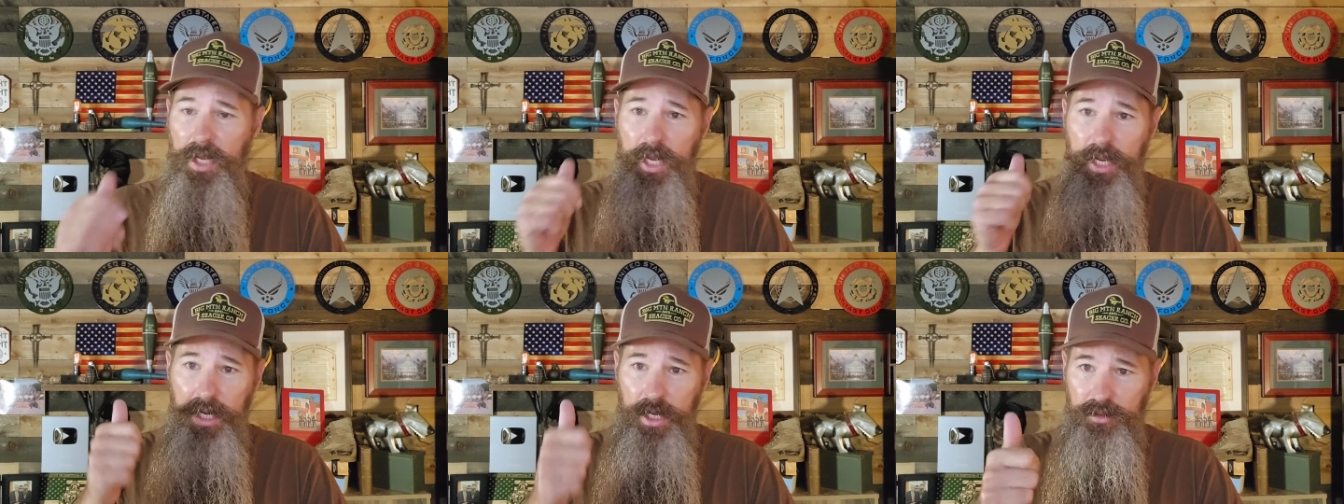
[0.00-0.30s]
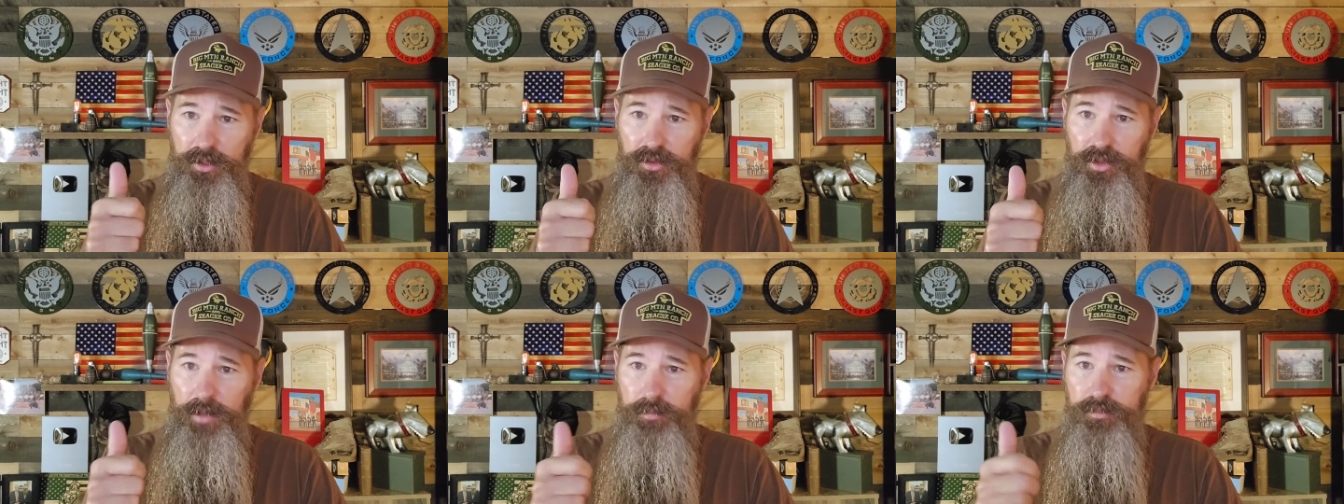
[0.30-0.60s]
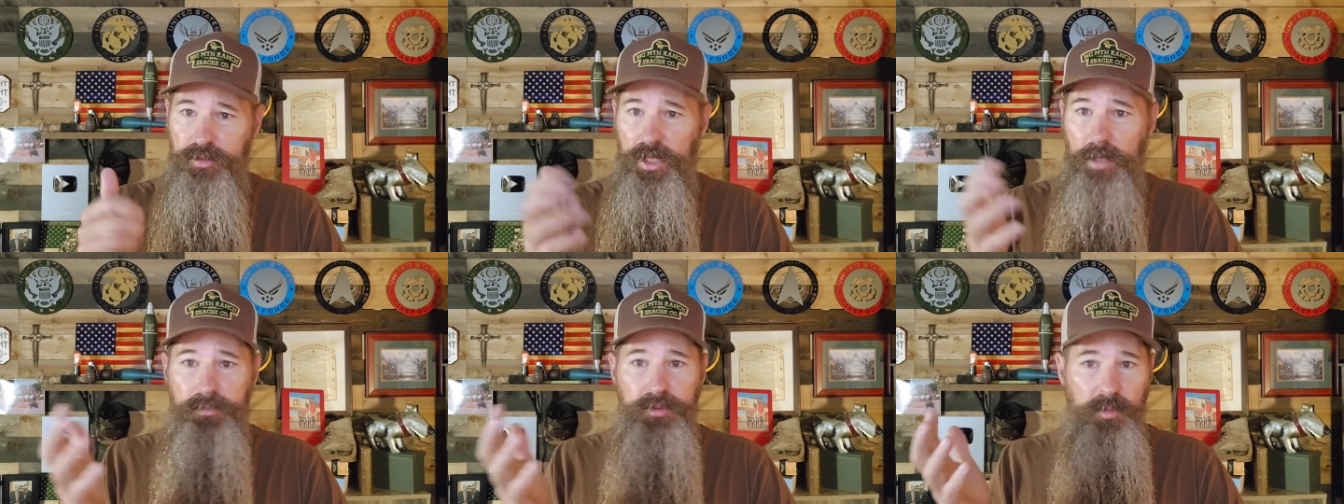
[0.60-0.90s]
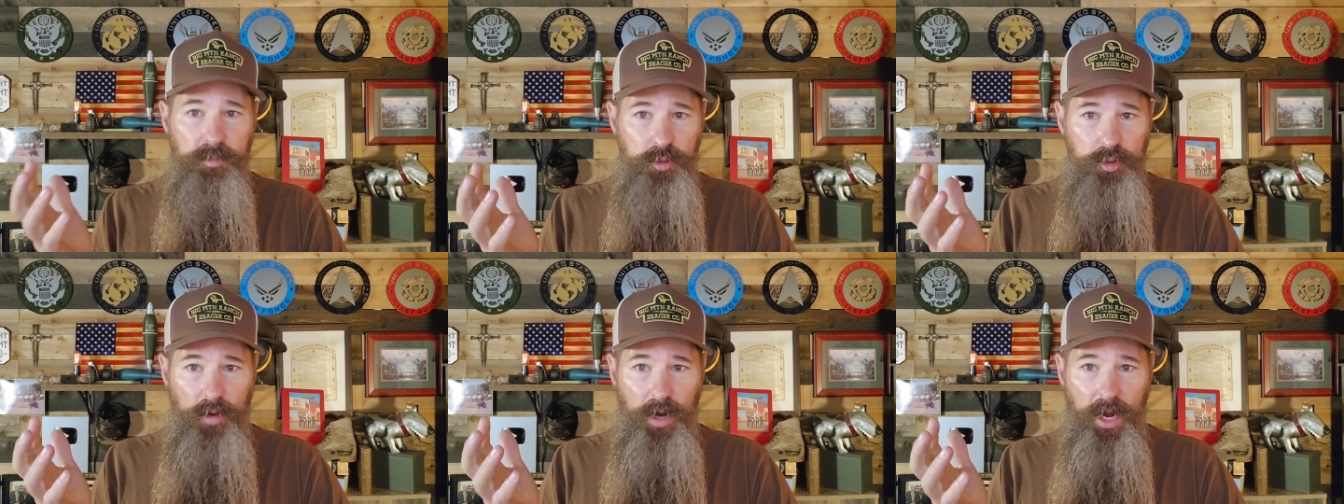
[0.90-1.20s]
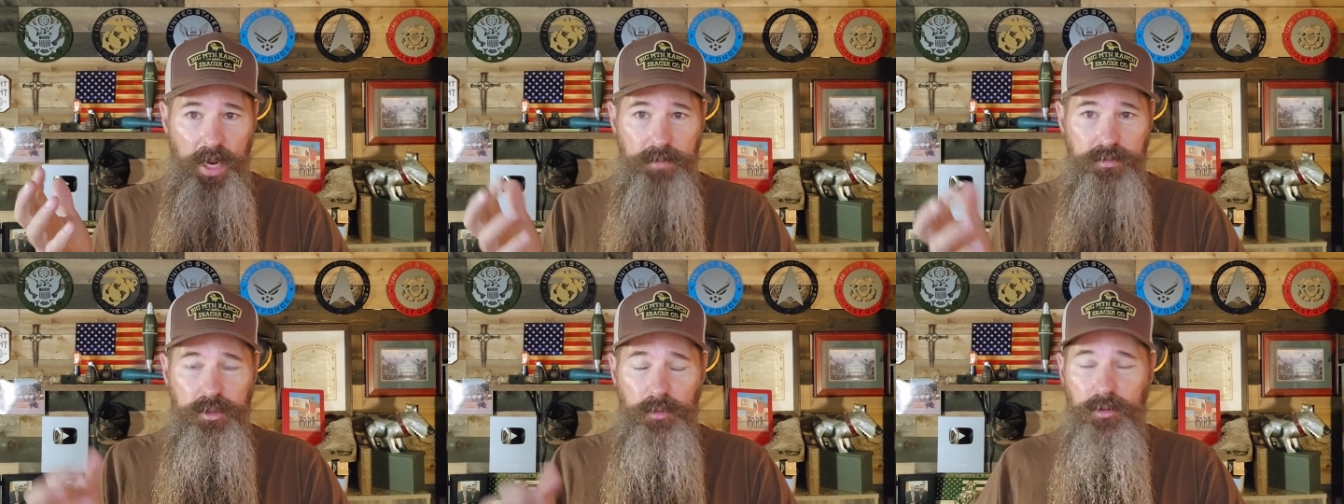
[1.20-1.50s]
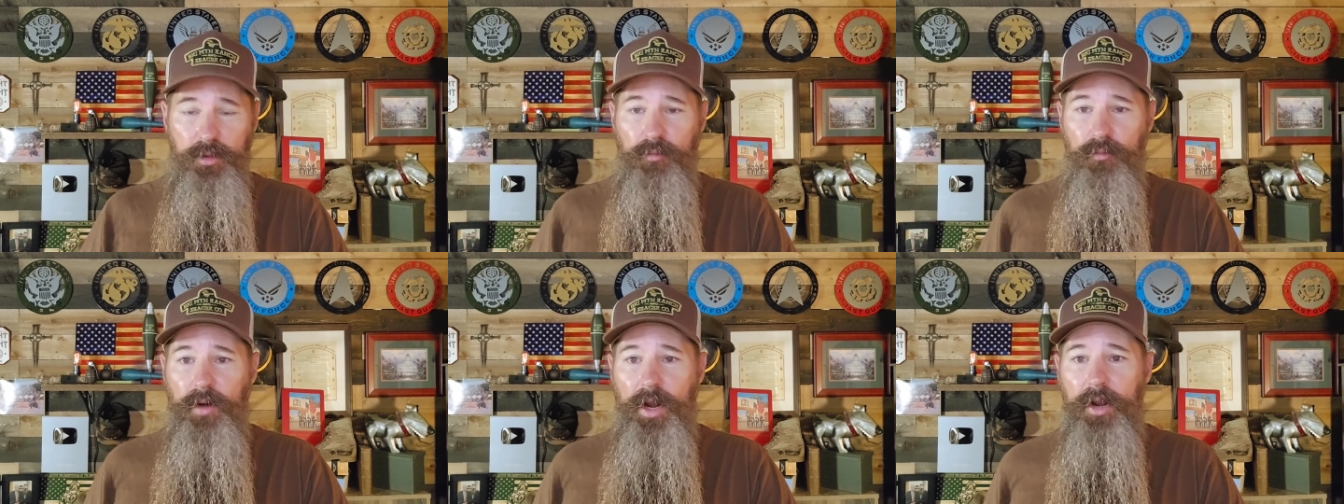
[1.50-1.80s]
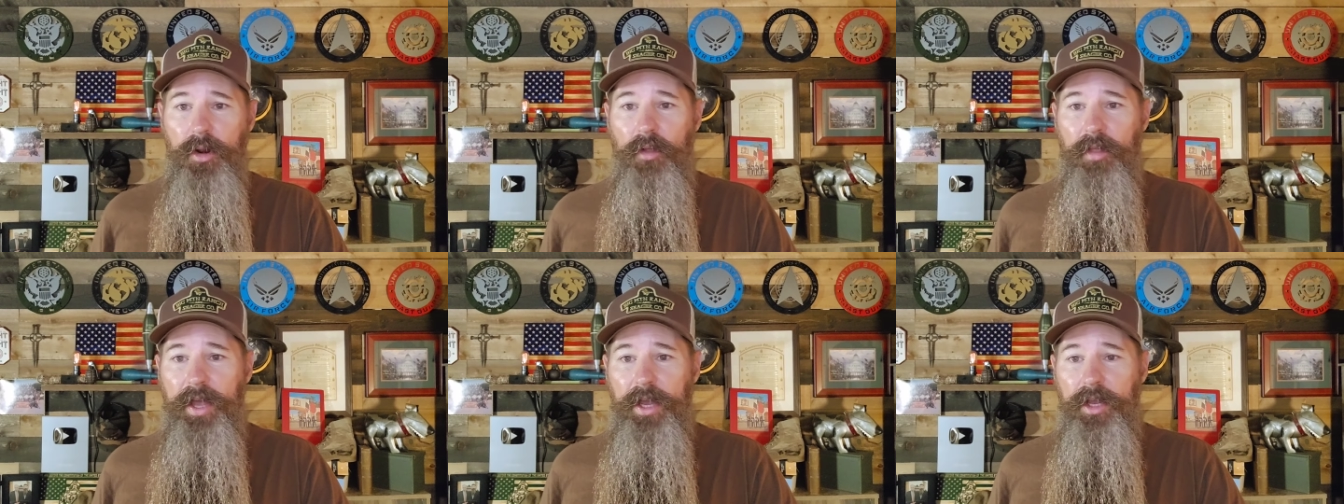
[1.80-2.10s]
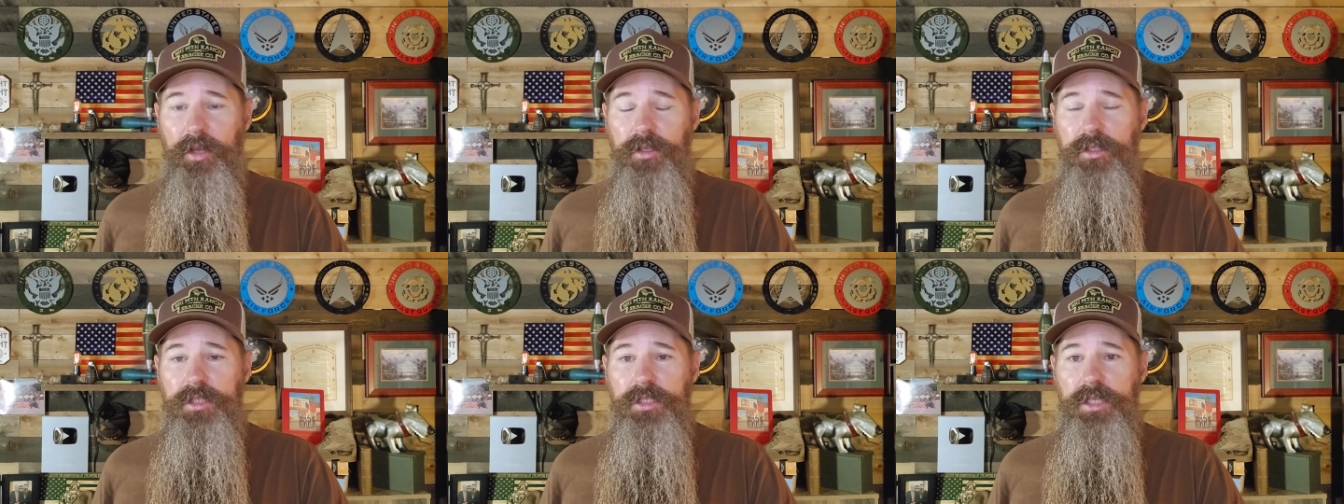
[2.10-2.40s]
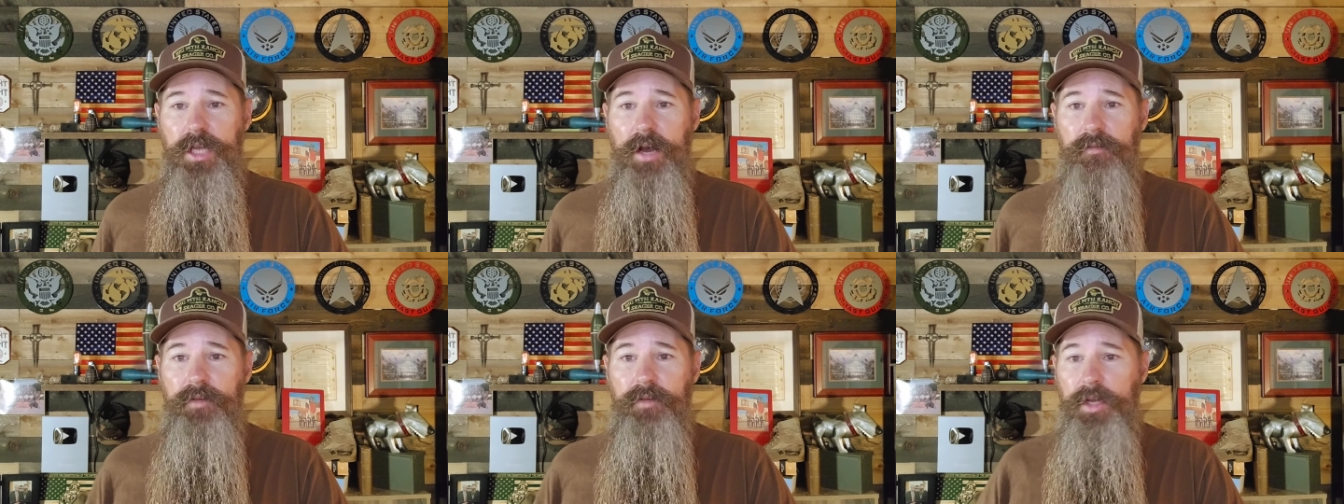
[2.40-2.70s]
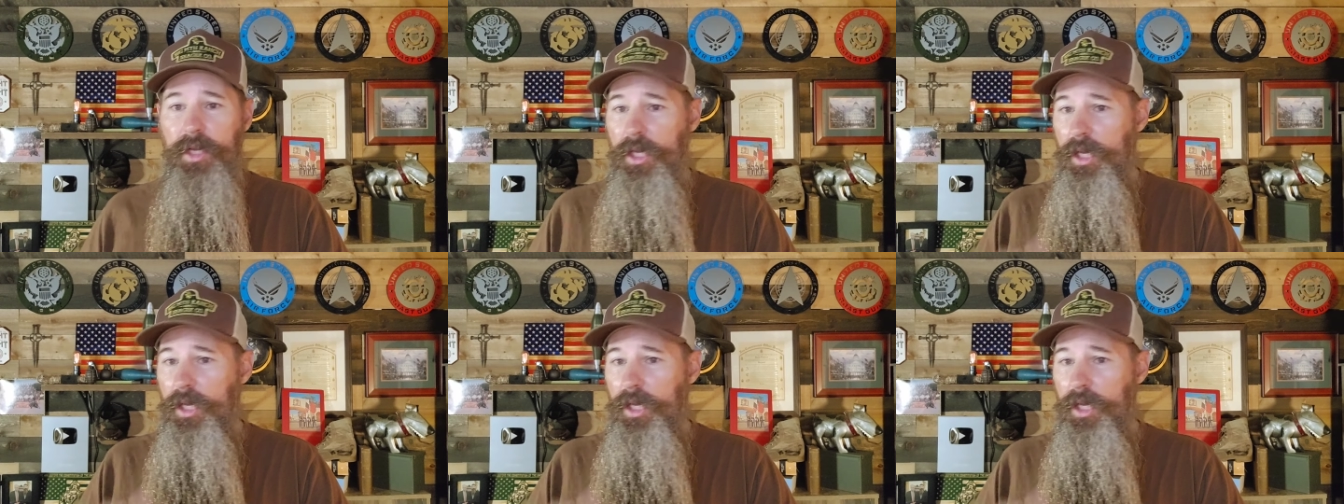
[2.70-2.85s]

Hit the thumbs up, subscribe, share with a friend, all that good stuff.